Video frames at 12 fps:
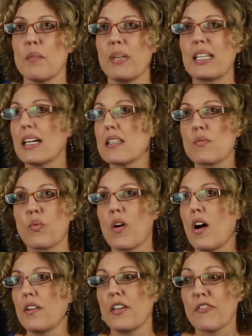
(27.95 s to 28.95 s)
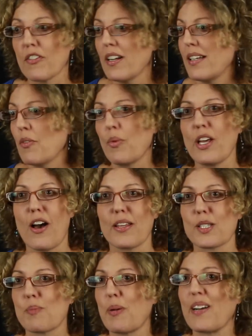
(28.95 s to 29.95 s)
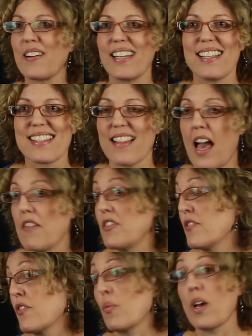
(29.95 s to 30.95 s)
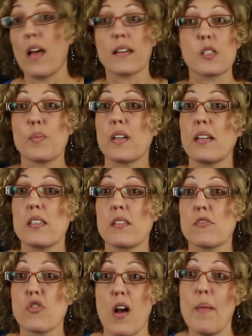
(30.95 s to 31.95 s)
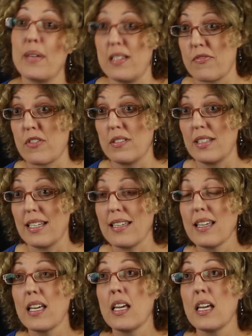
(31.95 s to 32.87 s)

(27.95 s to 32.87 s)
Because we're all different. We all experience life different. We all experience trauma differently.